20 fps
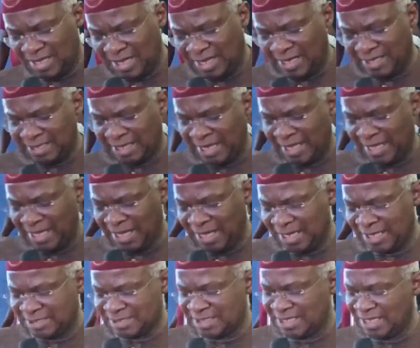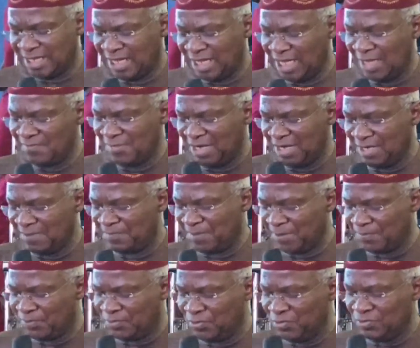And I asked, how many
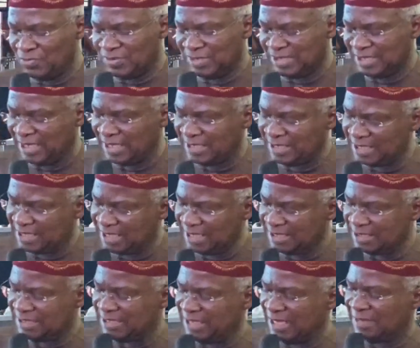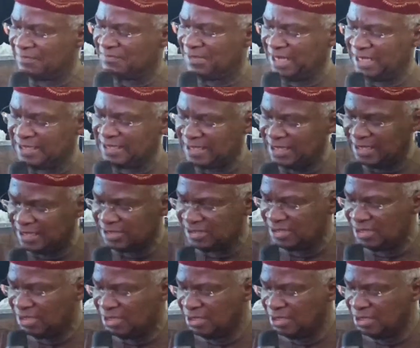people dedicate their birthdays